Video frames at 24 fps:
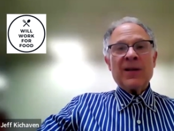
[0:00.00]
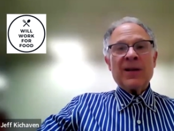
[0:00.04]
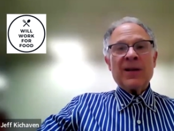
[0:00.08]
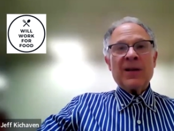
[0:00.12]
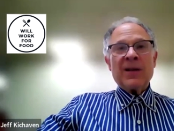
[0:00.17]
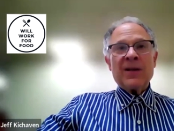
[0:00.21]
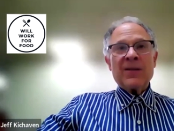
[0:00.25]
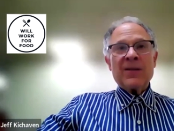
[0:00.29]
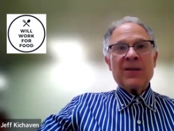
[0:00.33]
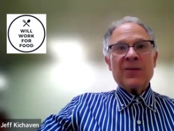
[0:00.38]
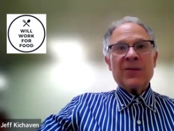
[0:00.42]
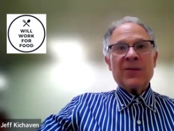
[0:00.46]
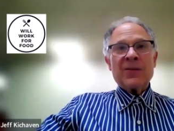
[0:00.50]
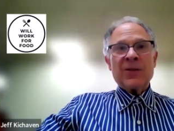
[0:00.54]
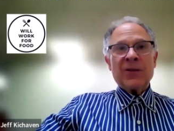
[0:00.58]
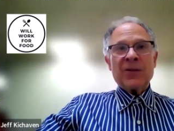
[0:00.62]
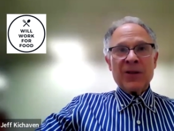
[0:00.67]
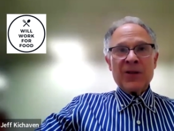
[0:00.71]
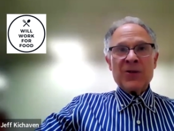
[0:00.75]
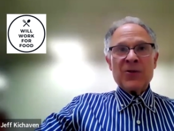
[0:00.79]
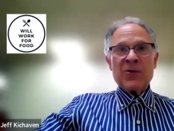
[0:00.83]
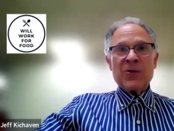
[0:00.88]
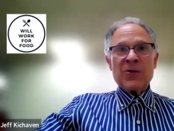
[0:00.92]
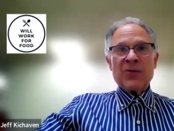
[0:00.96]
a little
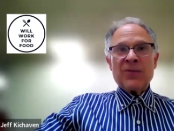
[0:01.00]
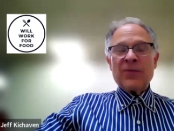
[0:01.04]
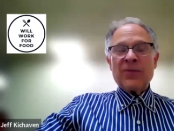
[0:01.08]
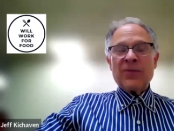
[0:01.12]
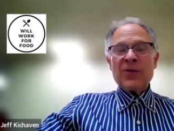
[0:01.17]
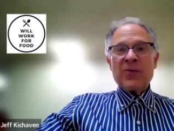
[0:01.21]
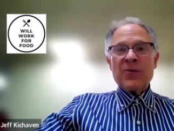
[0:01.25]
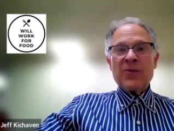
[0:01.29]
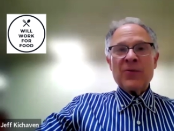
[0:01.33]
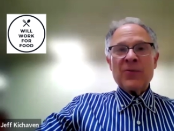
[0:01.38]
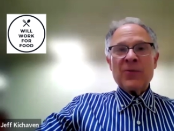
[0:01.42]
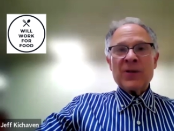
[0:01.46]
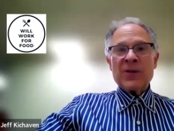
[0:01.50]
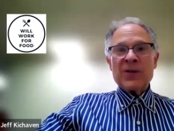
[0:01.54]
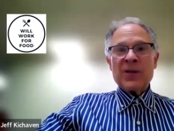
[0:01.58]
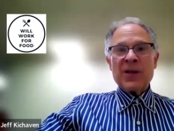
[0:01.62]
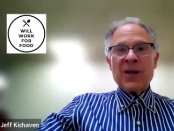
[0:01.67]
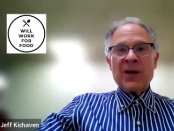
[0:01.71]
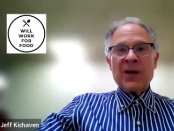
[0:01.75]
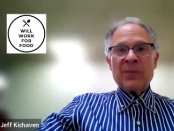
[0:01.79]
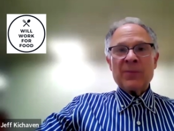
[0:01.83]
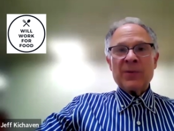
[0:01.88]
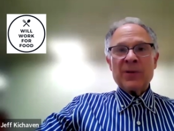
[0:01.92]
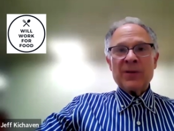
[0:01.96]
easier for you to
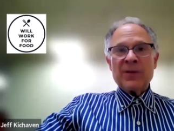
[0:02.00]
accept?